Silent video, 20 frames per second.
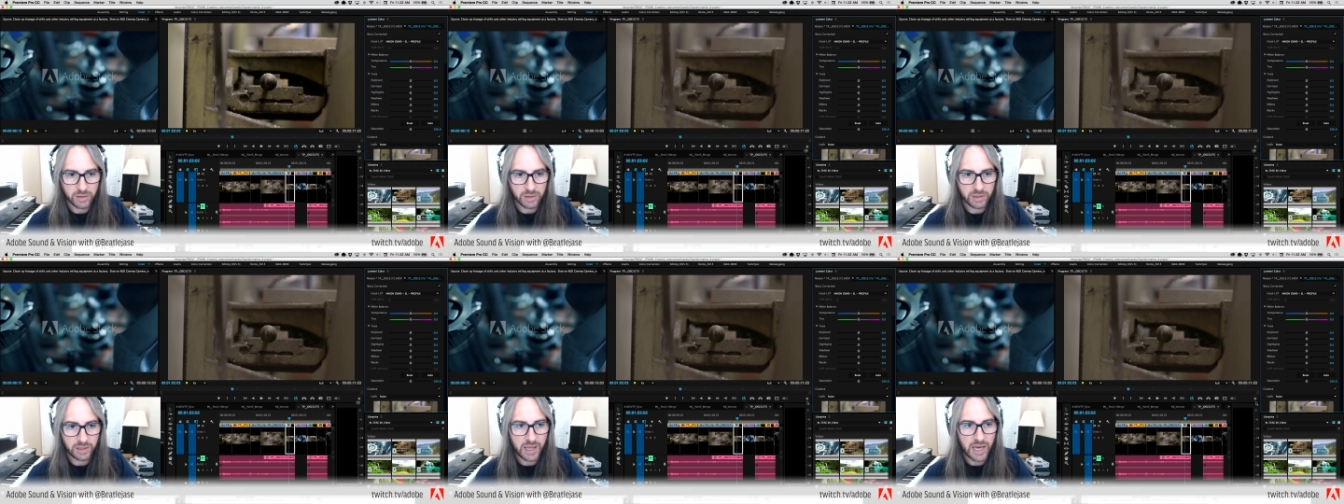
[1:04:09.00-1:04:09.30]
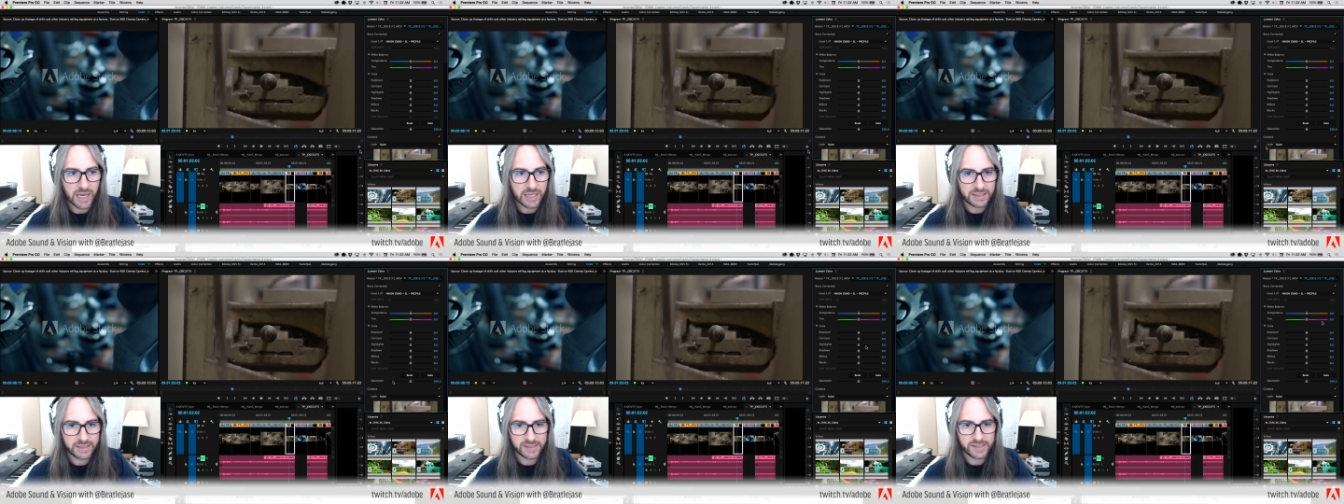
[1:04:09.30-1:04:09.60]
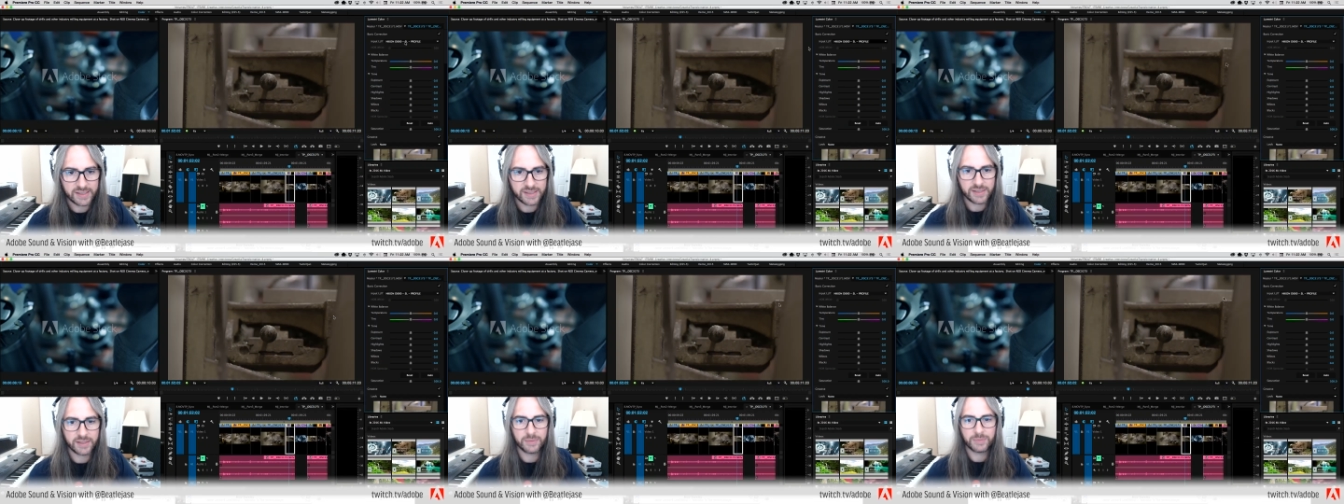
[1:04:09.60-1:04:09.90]

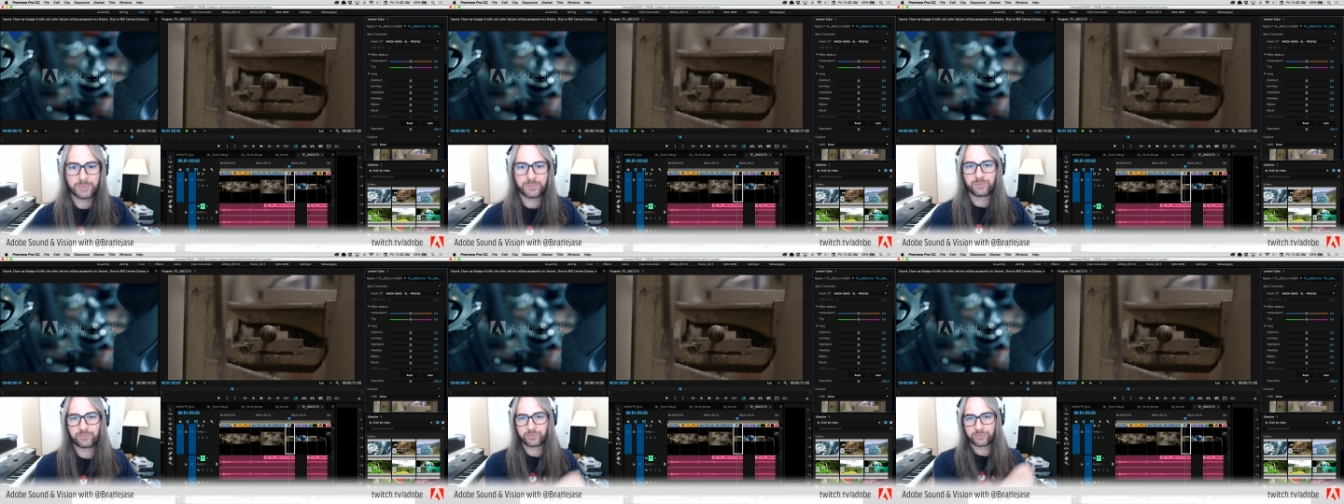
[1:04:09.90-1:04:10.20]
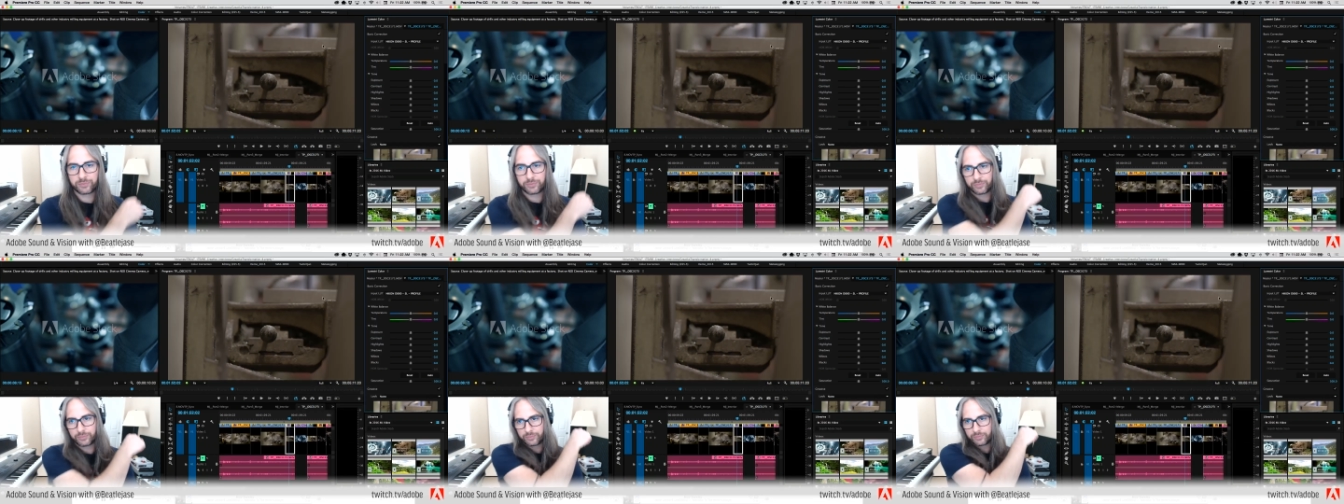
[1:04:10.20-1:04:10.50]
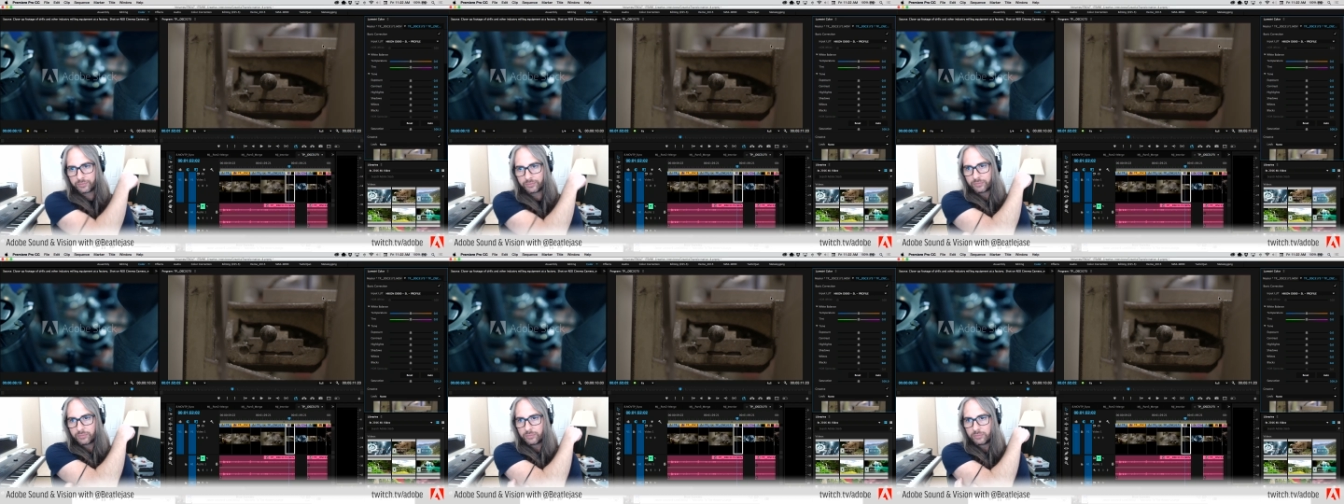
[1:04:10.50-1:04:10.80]
LUTs.
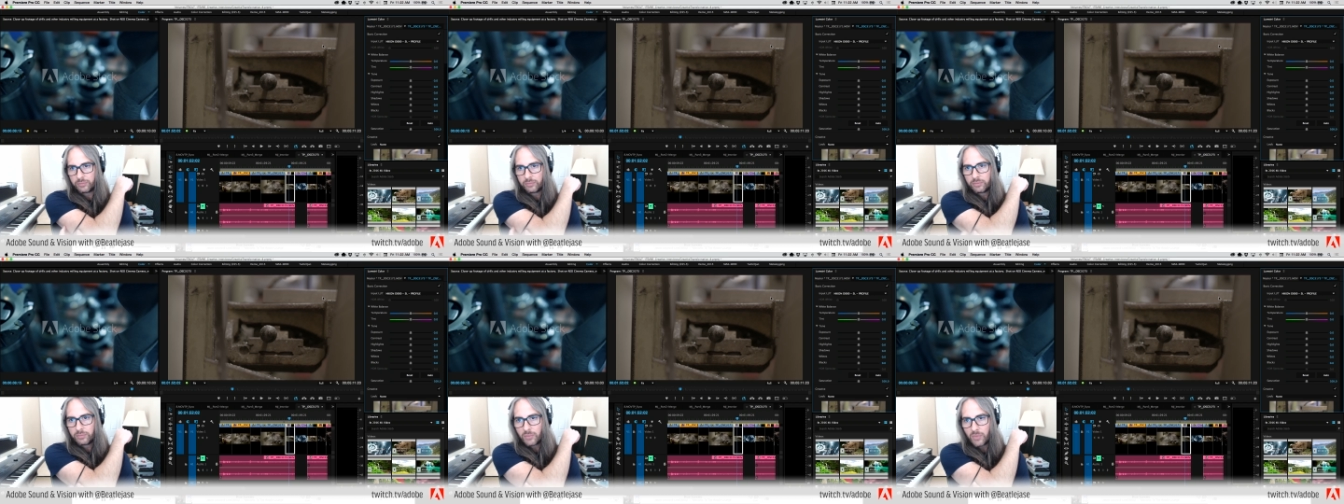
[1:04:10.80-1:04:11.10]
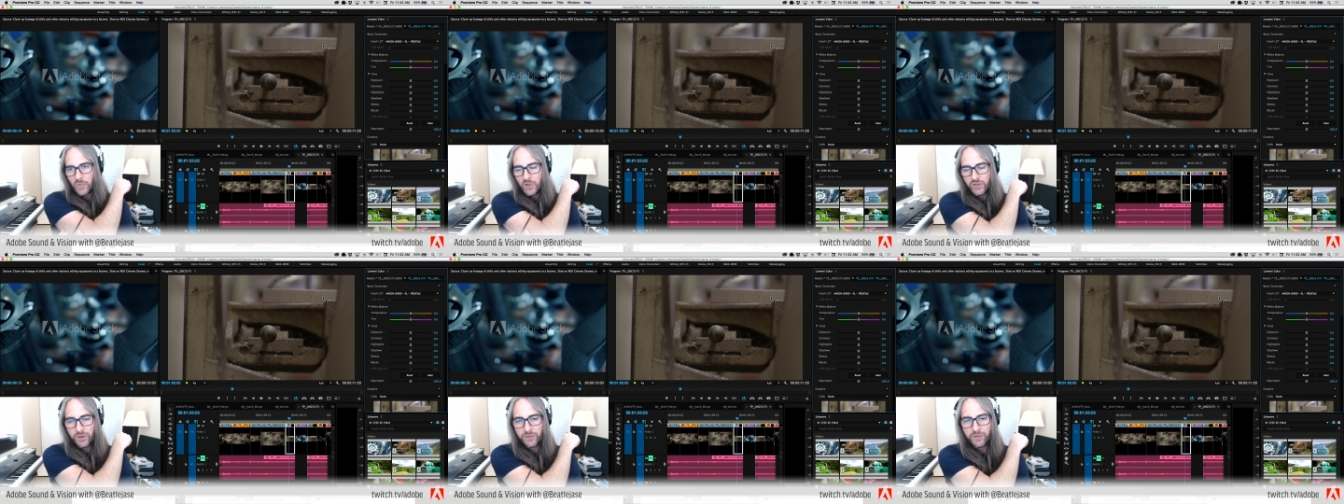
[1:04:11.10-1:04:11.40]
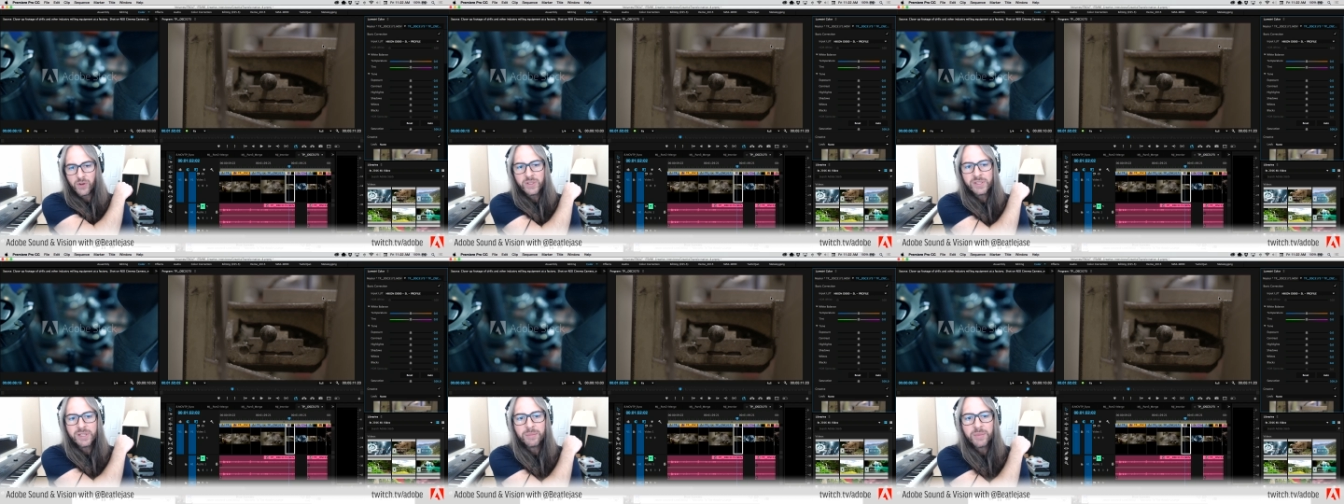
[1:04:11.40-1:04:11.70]
So
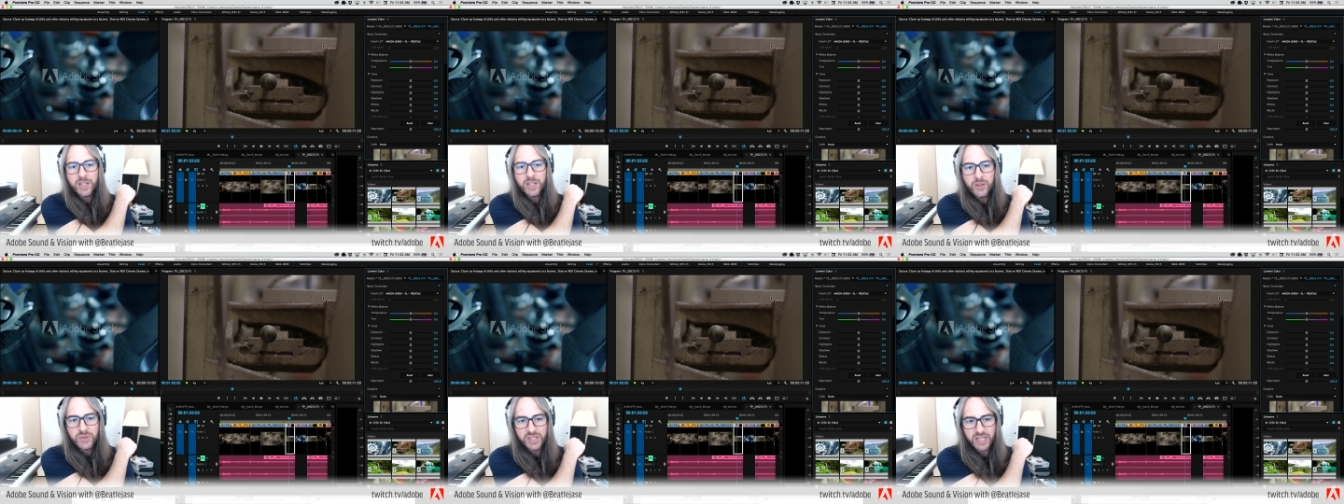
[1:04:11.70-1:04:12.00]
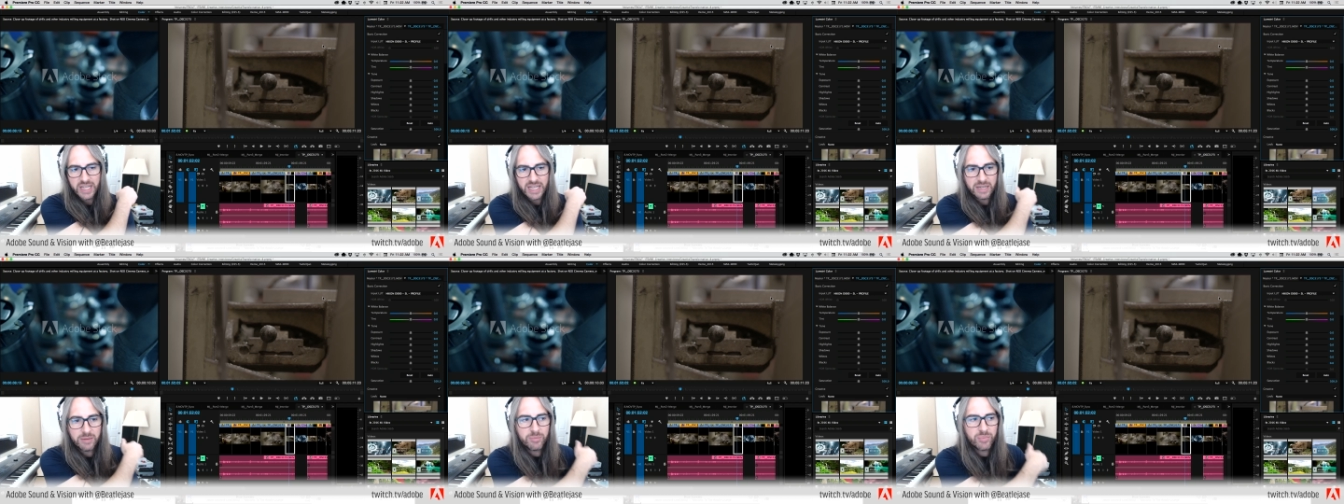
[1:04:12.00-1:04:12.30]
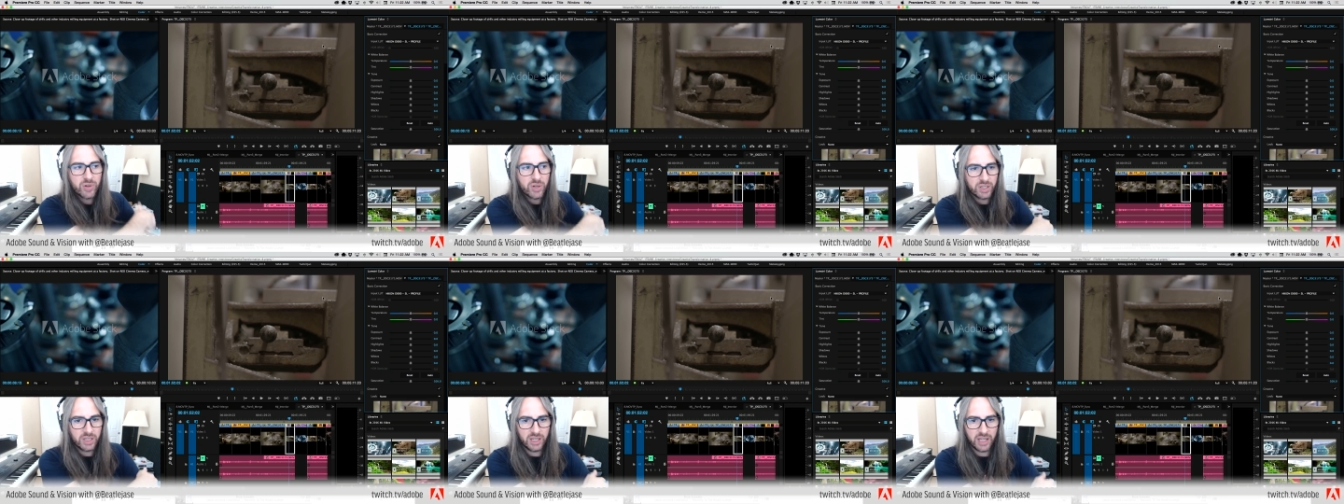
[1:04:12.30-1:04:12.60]
first I'm going to use an
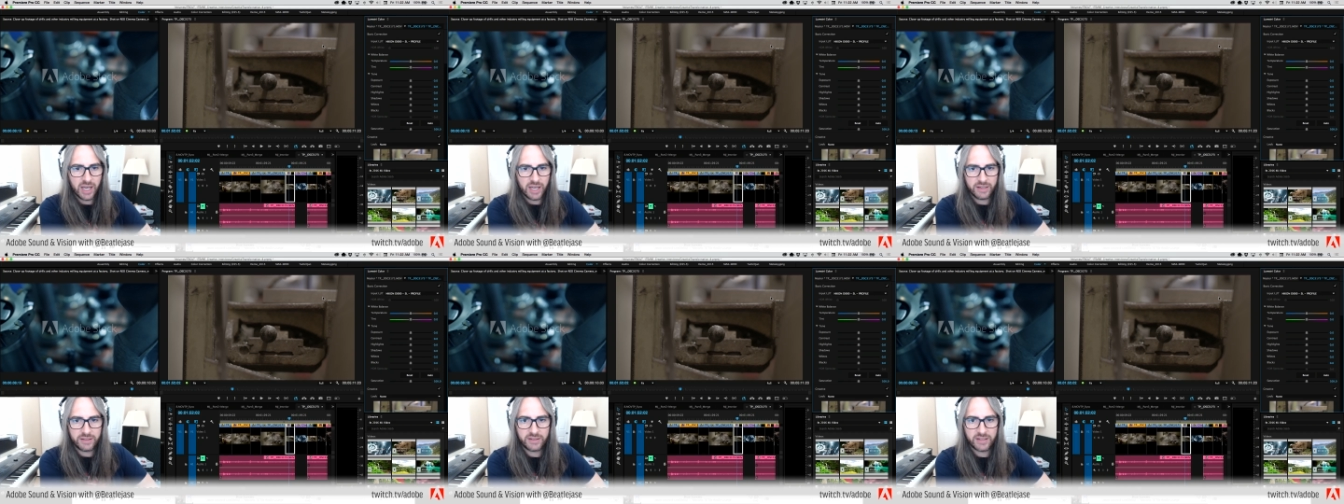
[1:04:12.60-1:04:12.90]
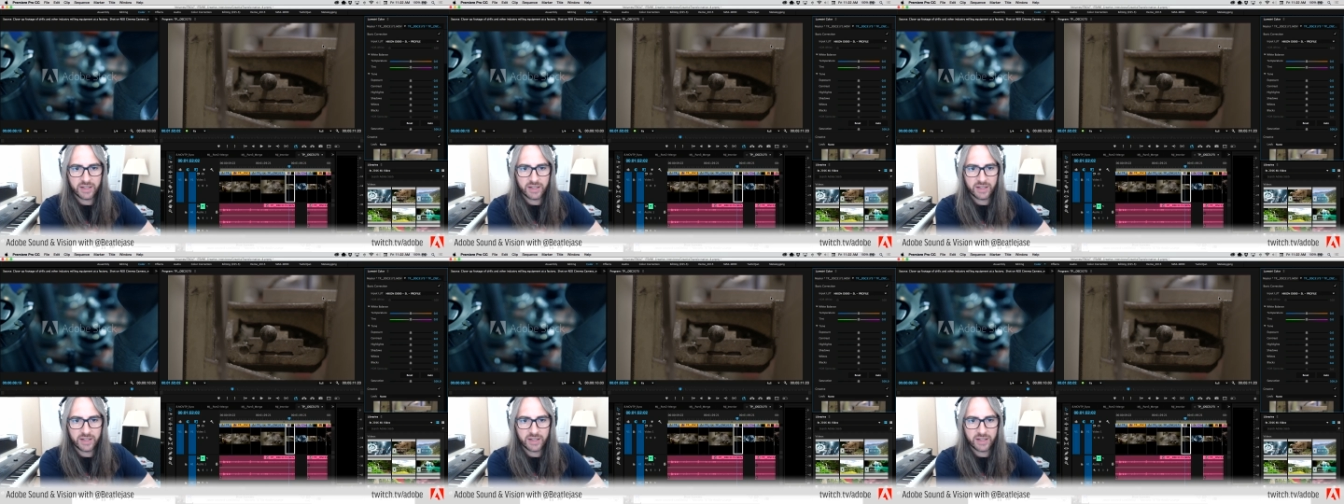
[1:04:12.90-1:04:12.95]
input LUT